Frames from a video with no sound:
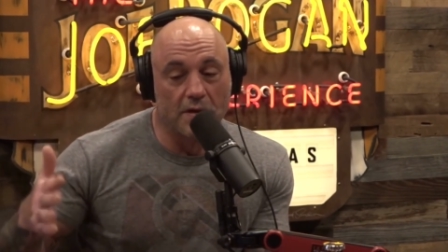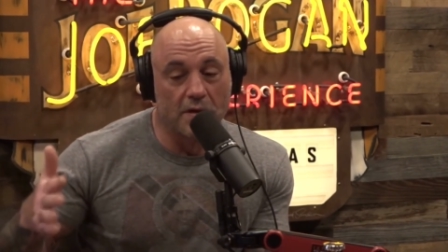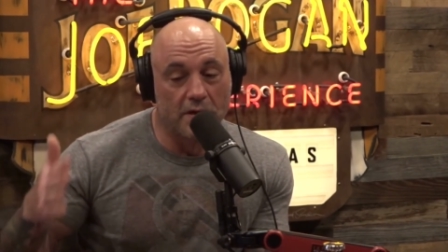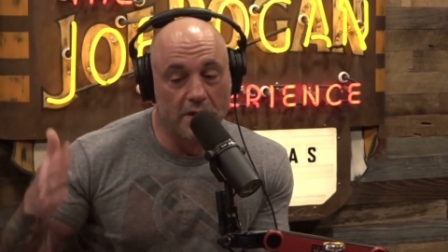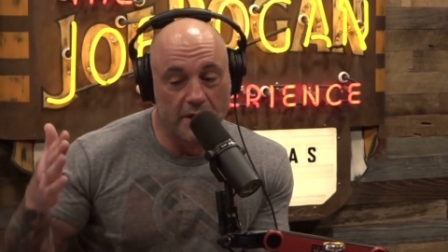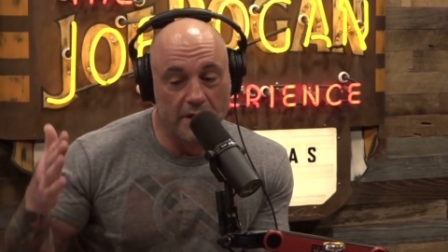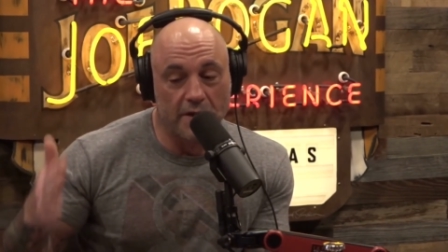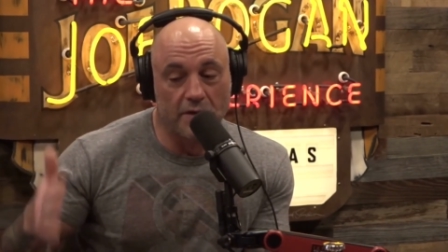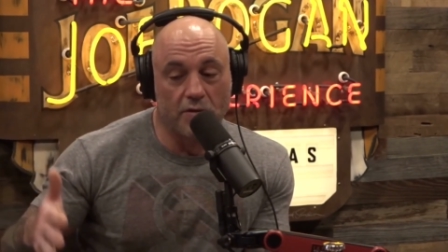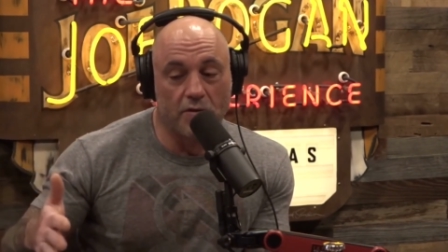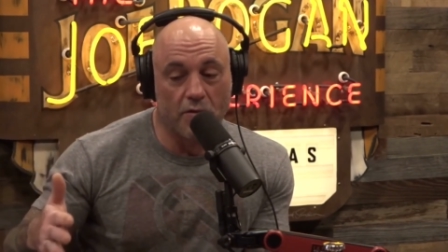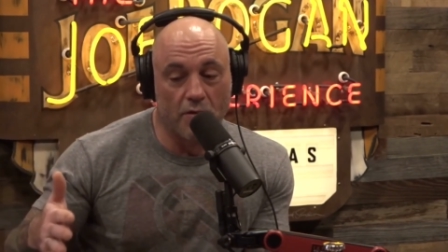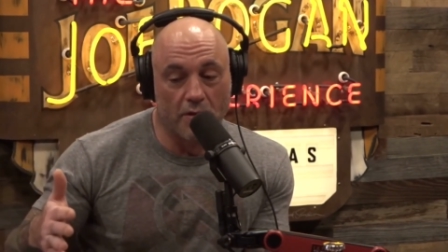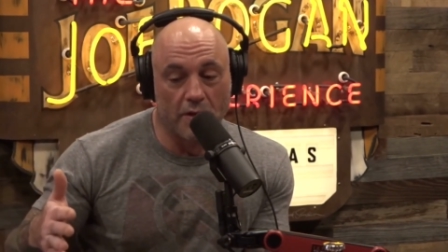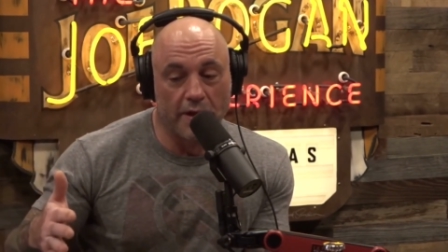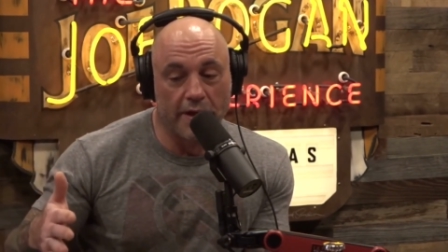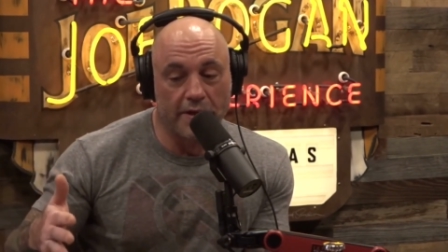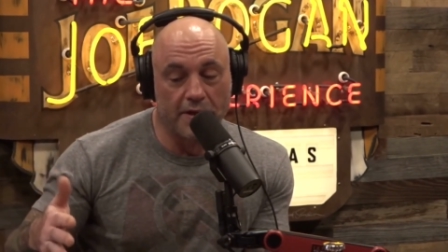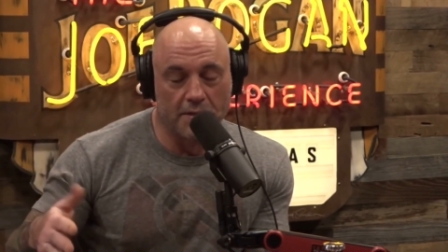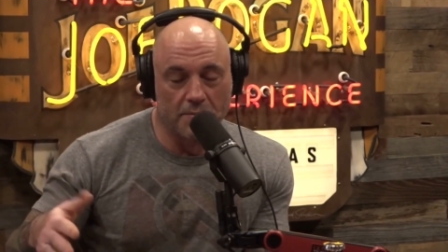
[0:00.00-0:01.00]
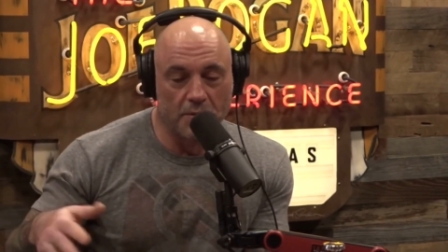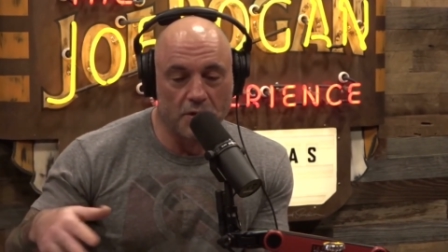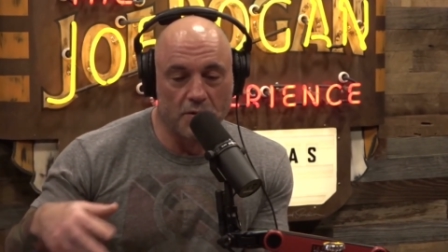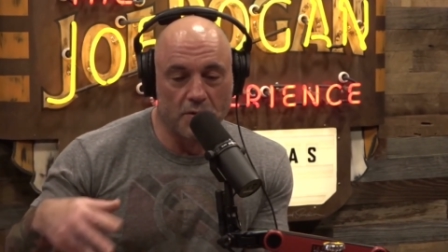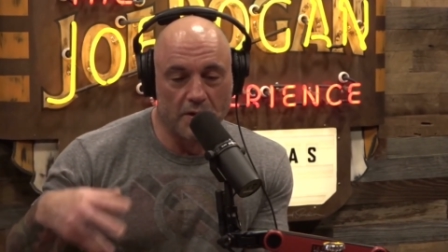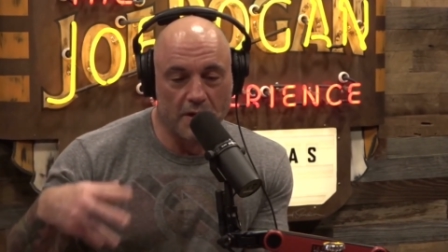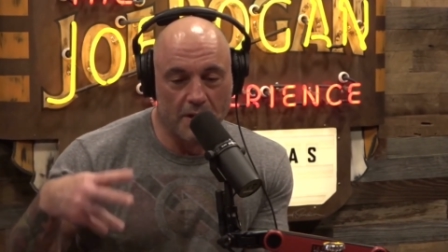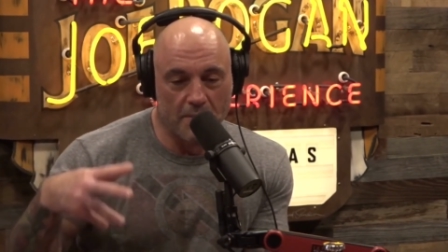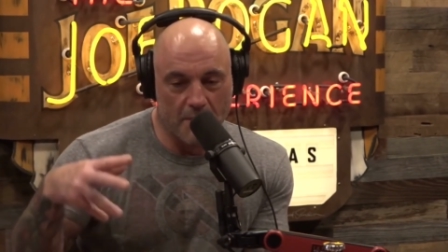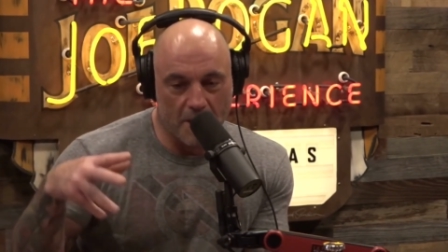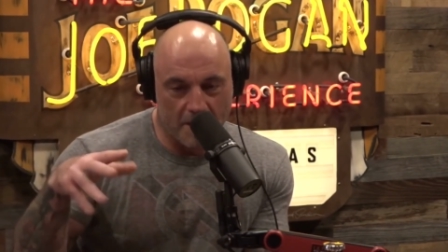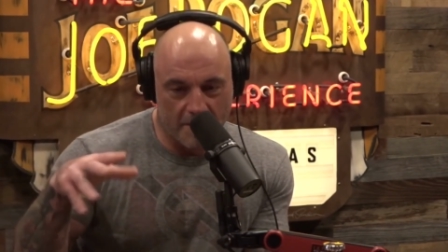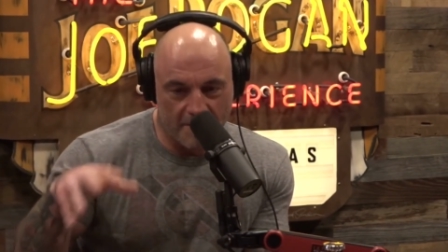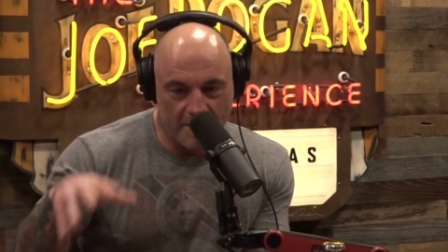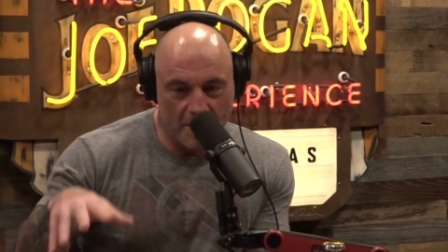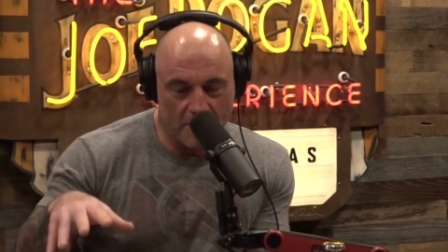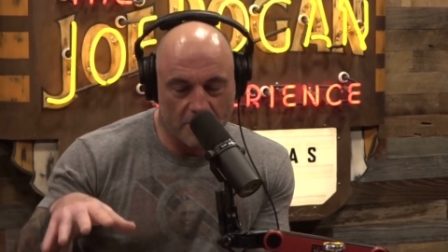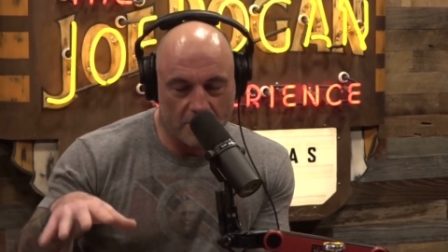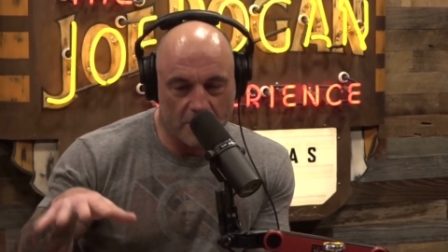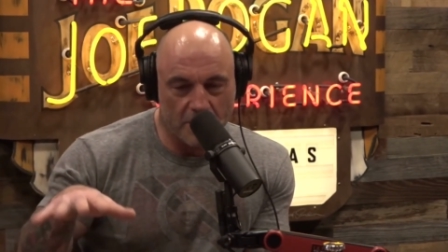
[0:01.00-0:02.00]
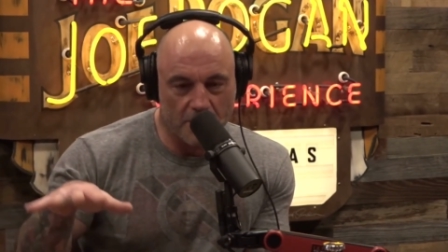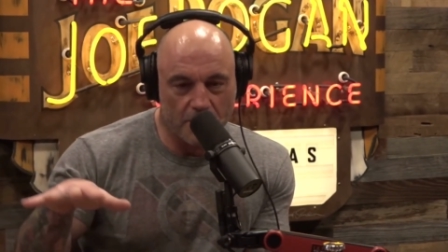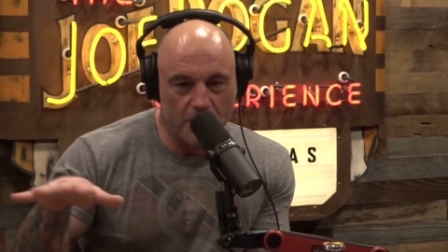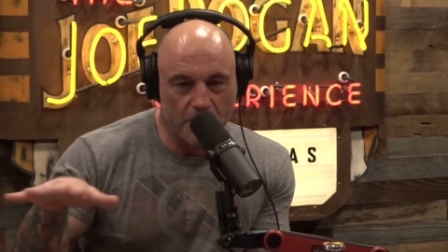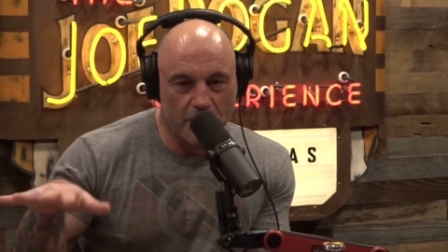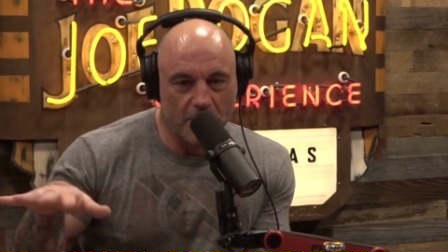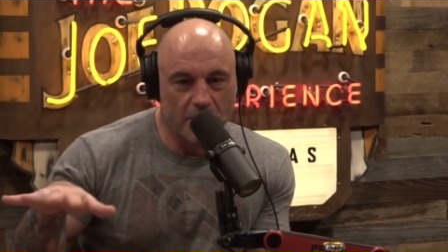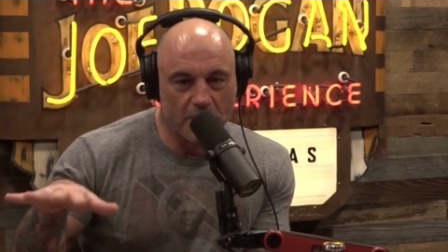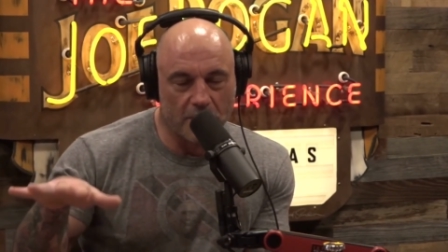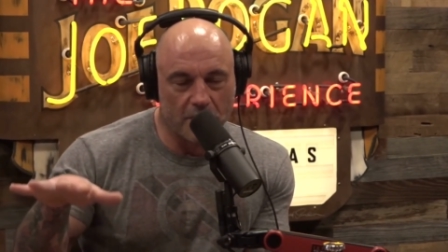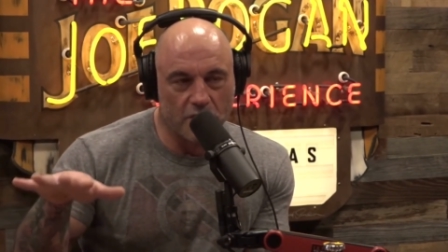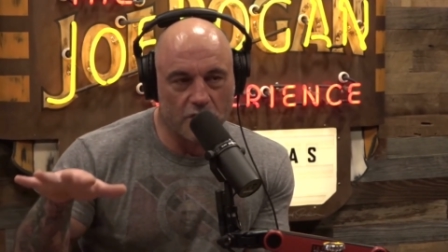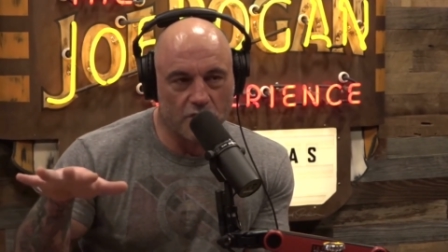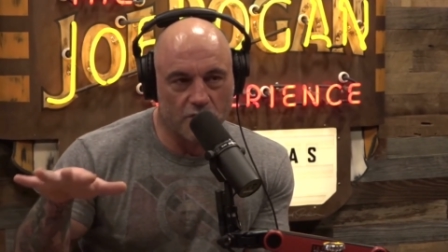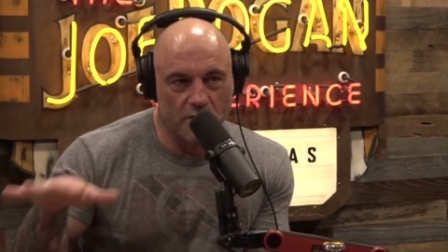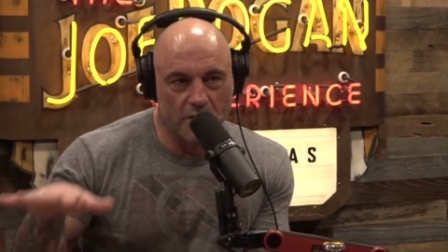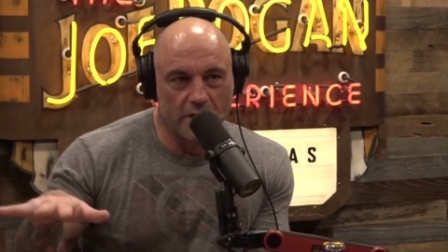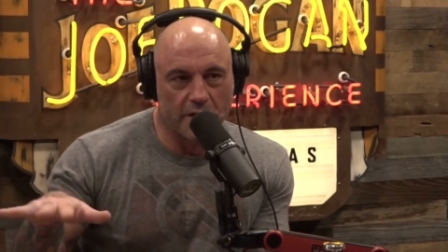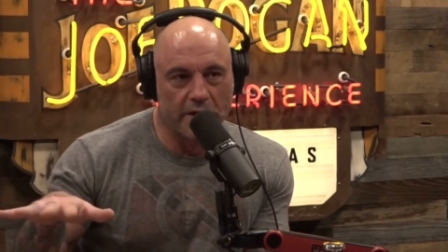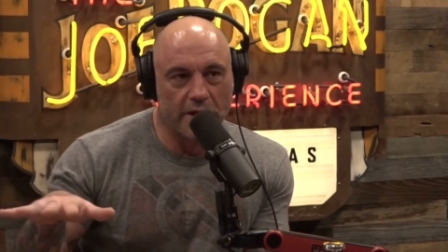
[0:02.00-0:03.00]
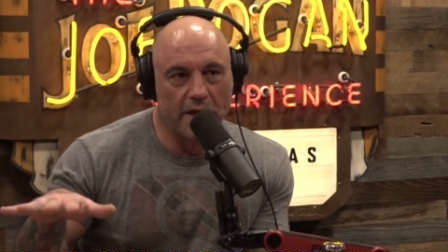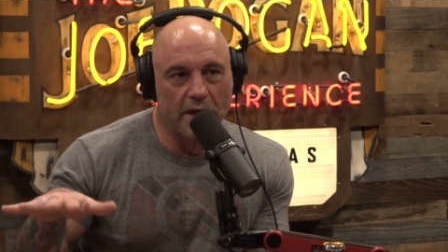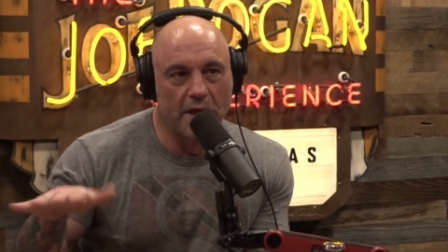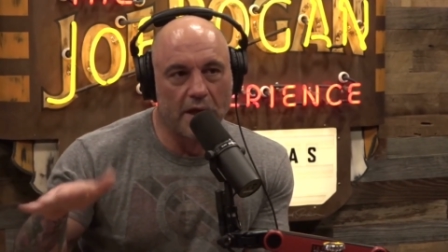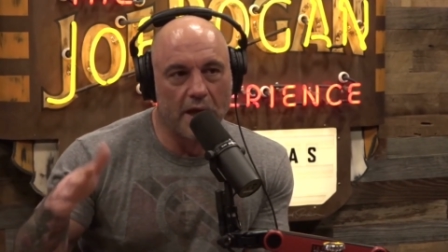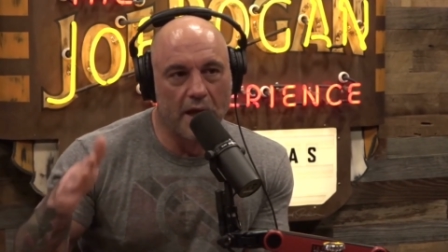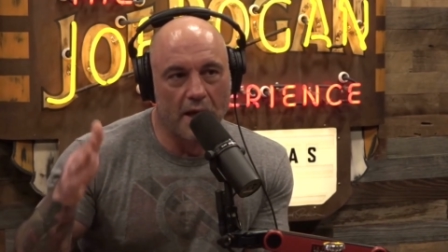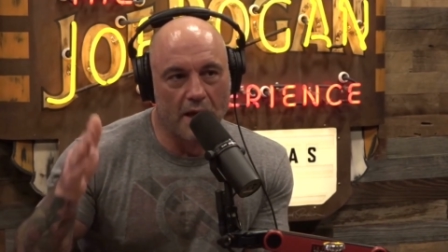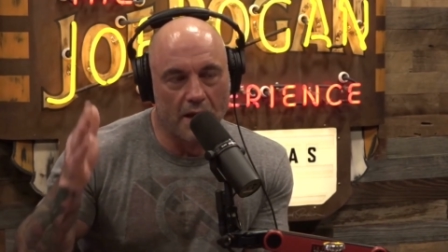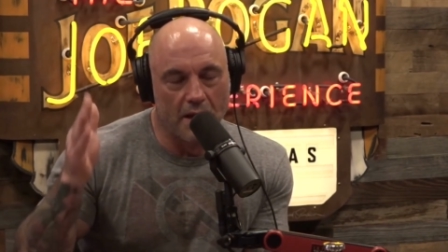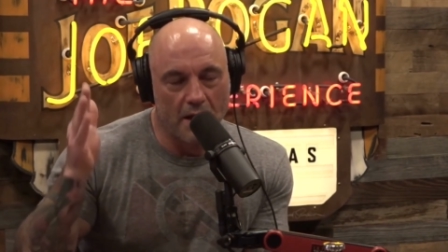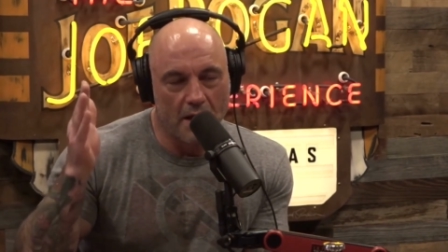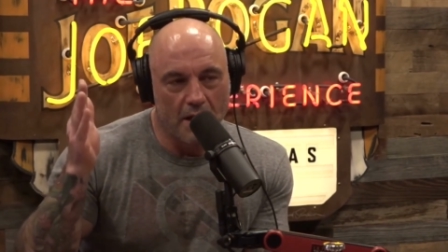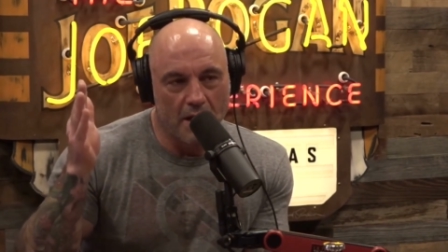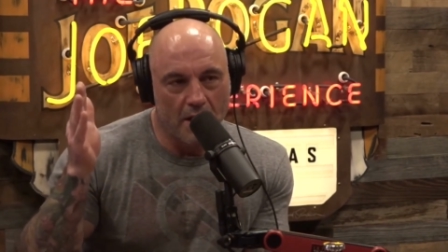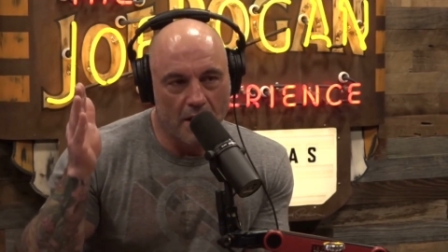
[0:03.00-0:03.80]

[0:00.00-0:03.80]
clear correlation between the amount of energy you put into drilling and